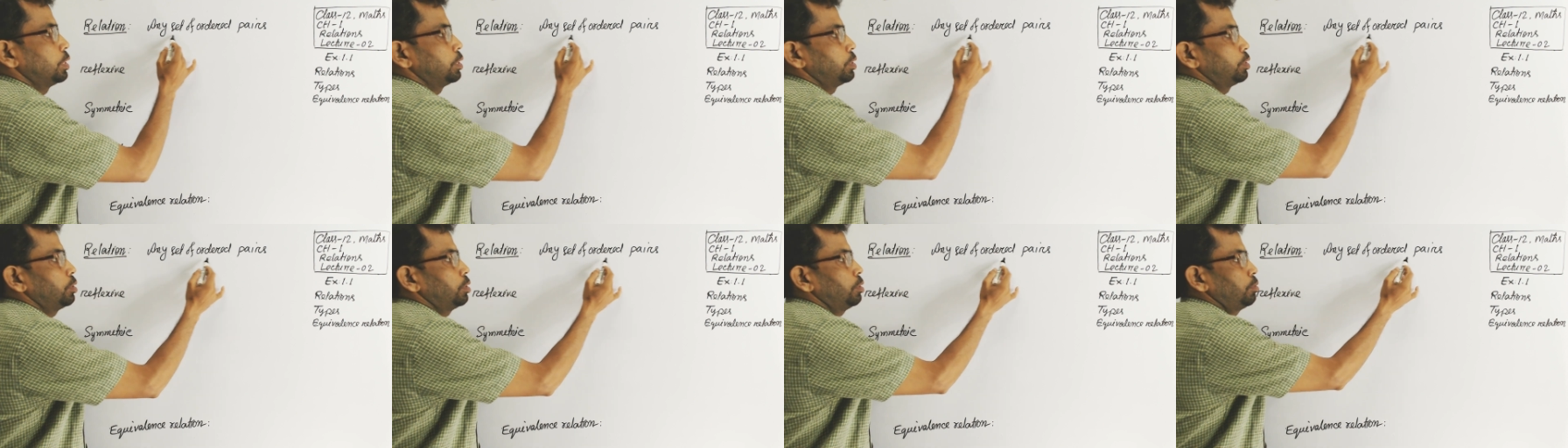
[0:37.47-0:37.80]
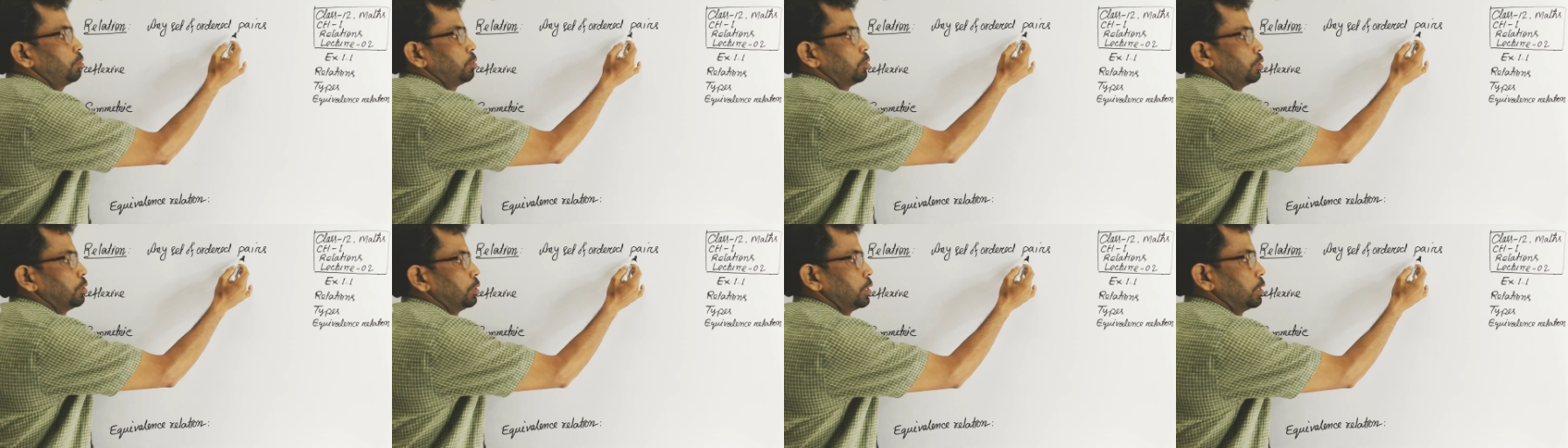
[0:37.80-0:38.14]
of
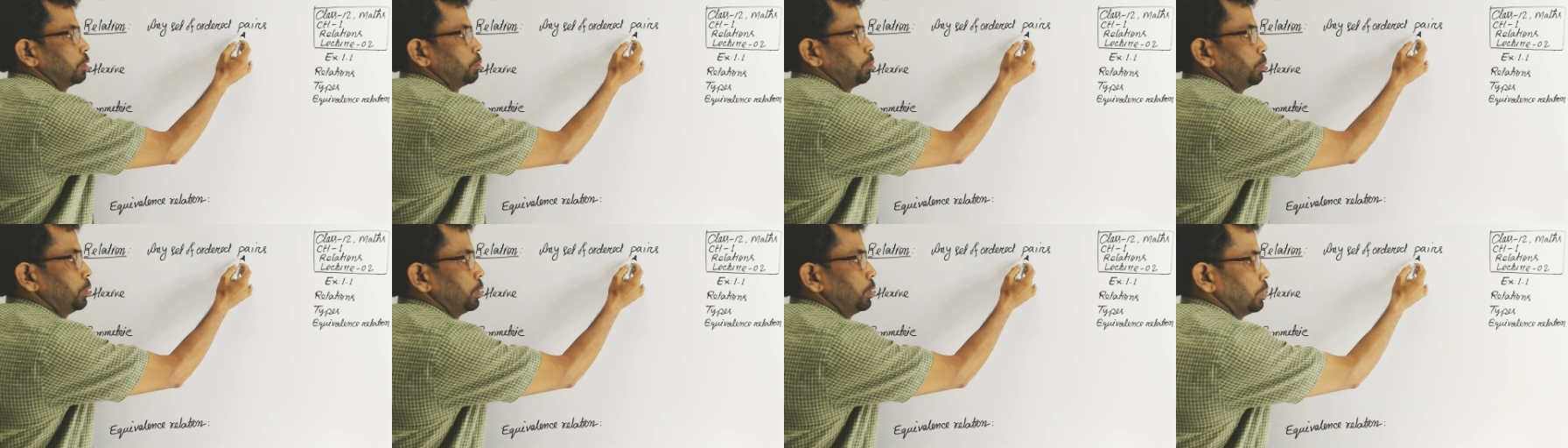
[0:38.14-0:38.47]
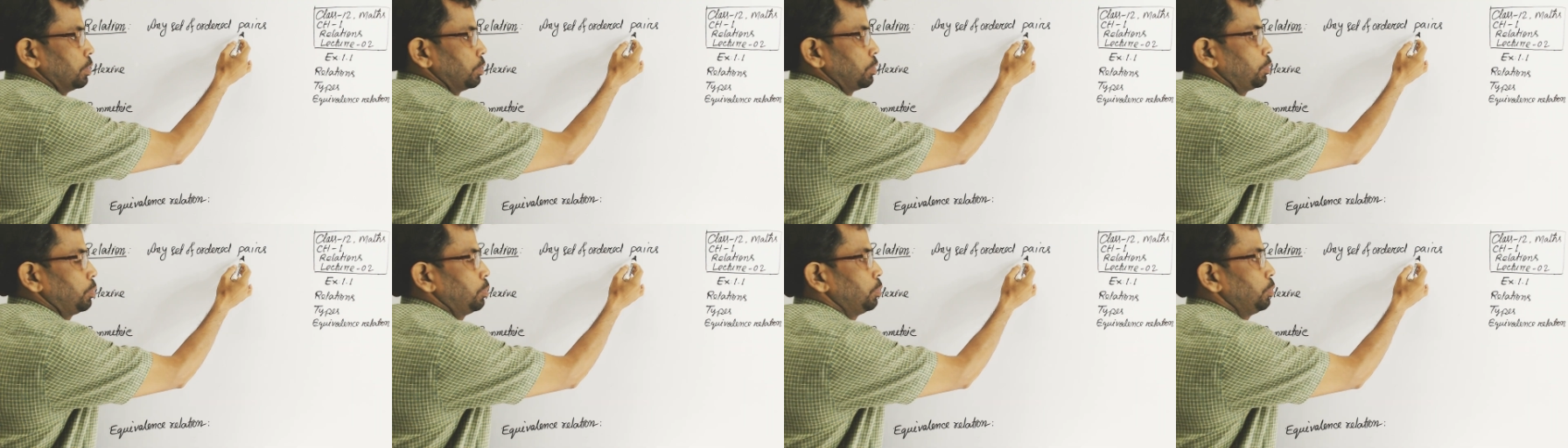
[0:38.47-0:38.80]
ordered
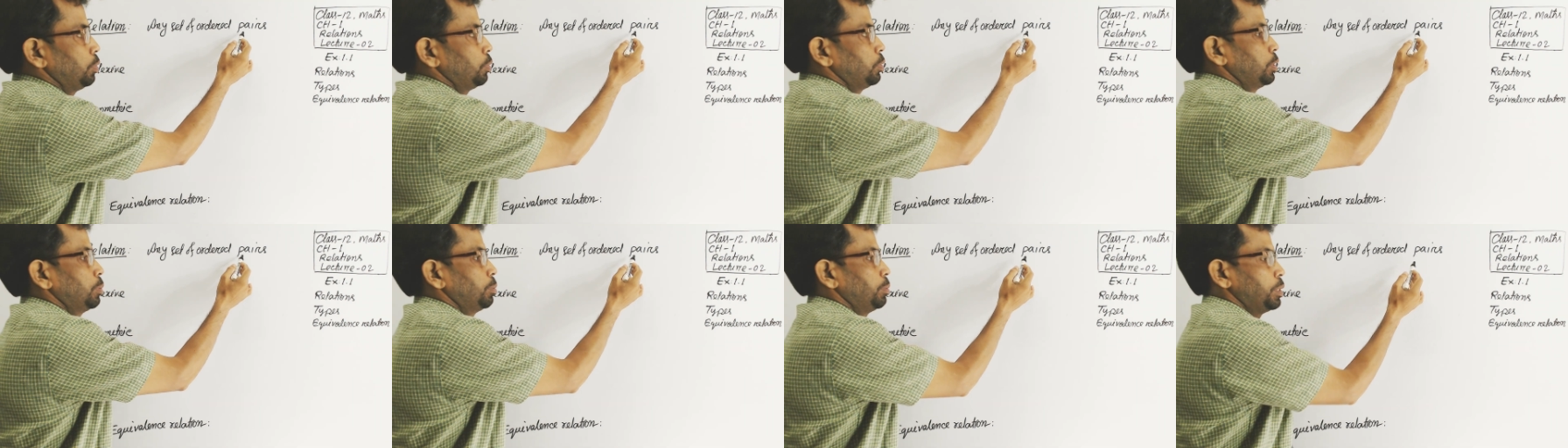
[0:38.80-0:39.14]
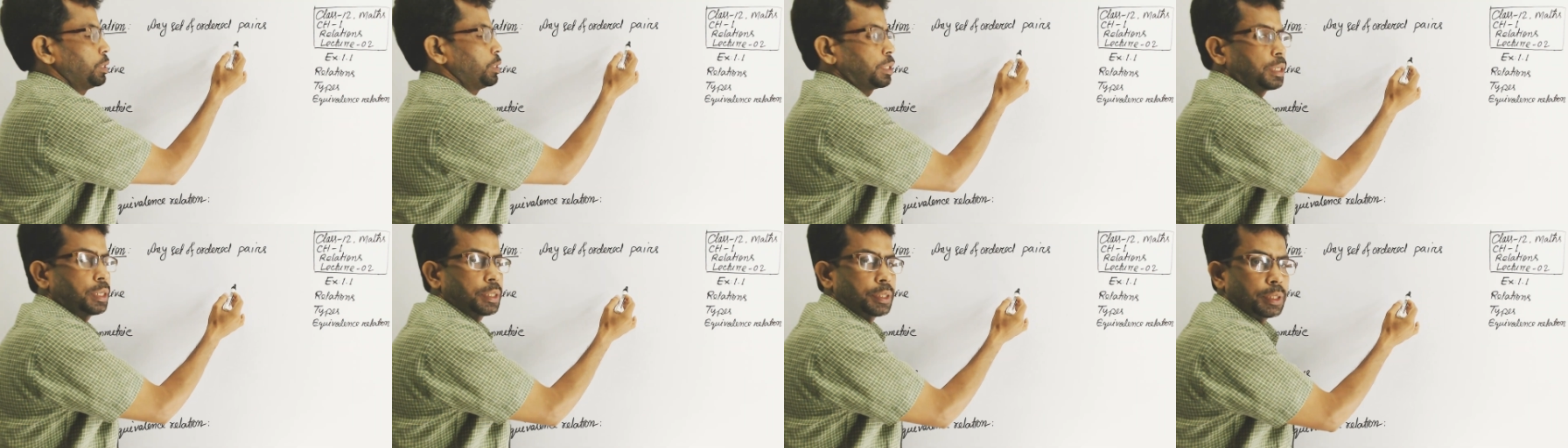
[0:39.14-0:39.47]
pairs, which we have
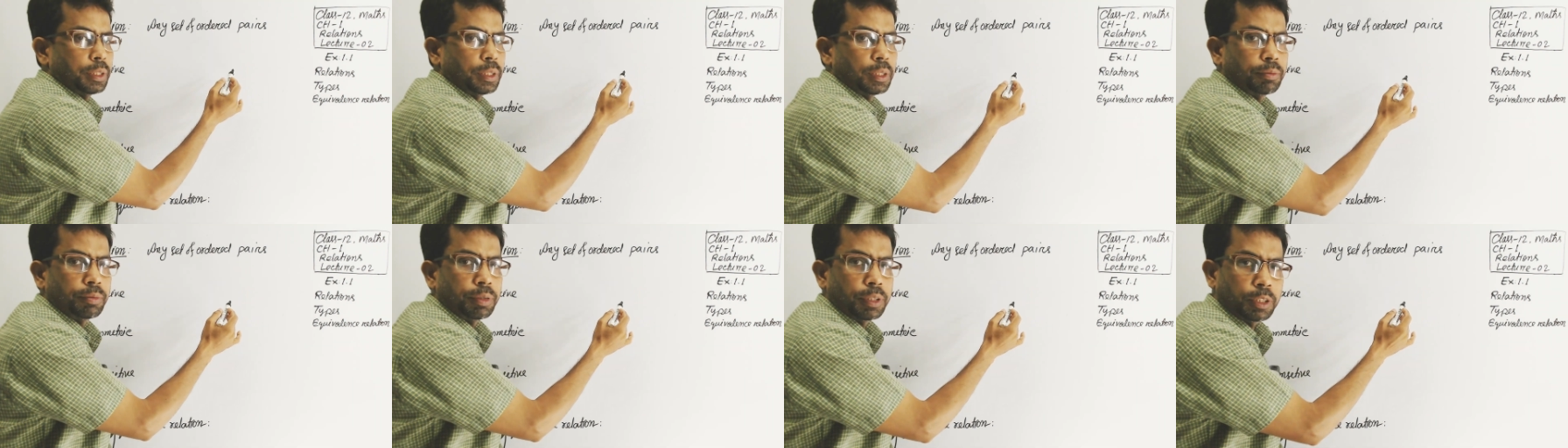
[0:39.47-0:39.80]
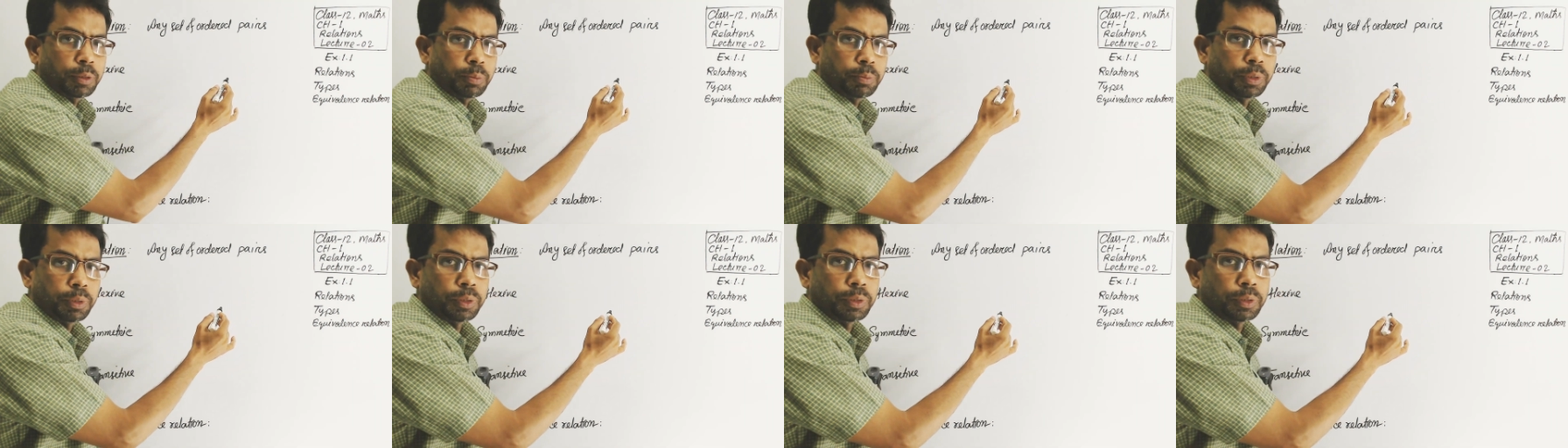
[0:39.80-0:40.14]
discussed in the first
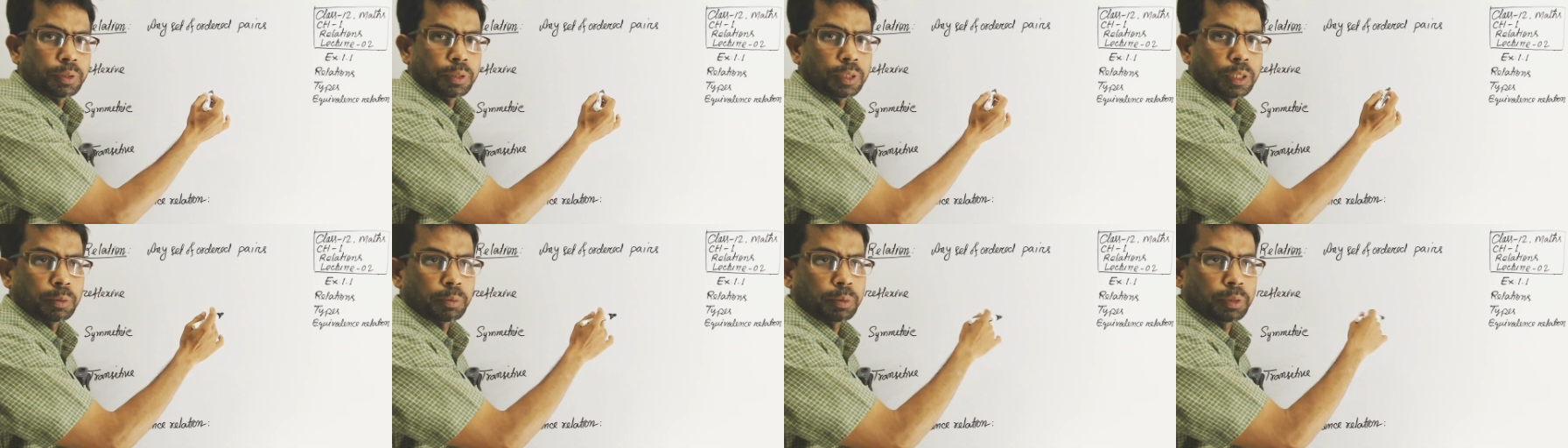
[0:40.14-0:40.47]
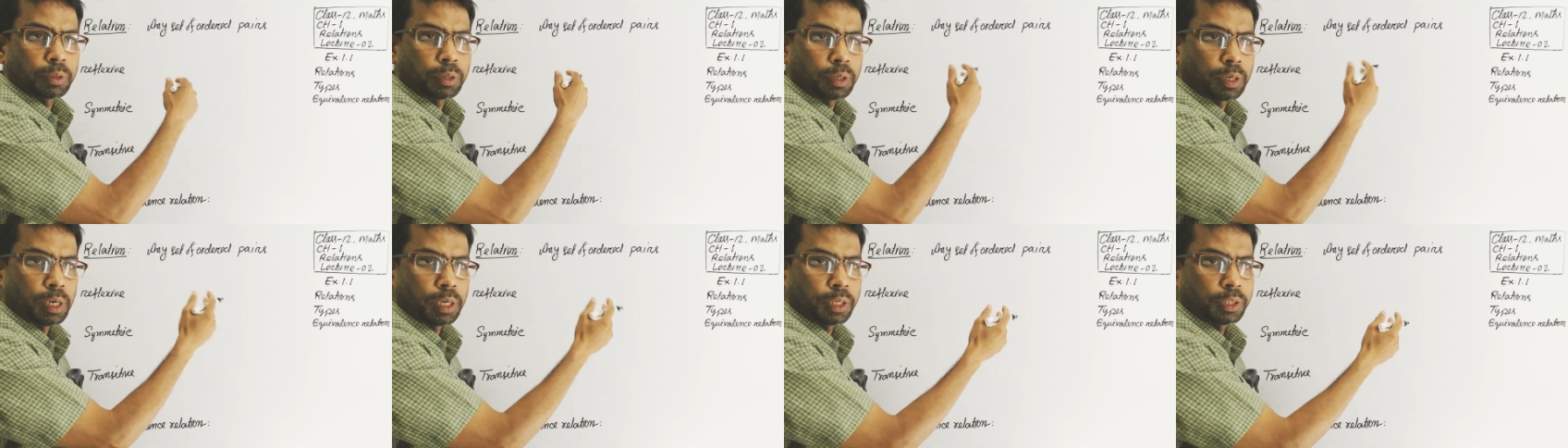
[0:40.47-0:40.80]
video about
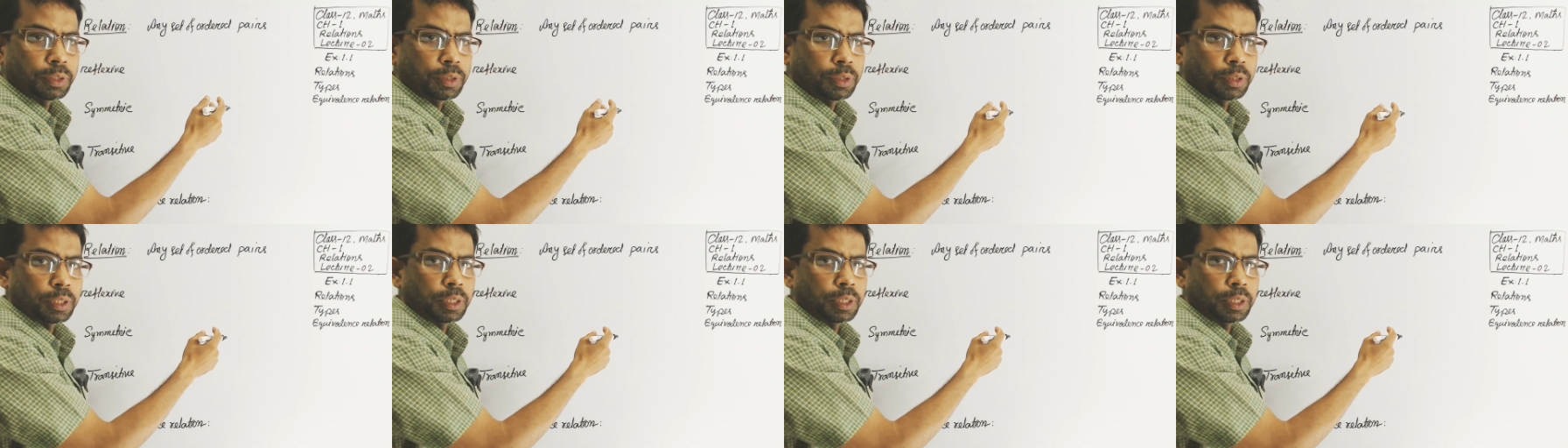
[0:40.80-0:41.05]
relation,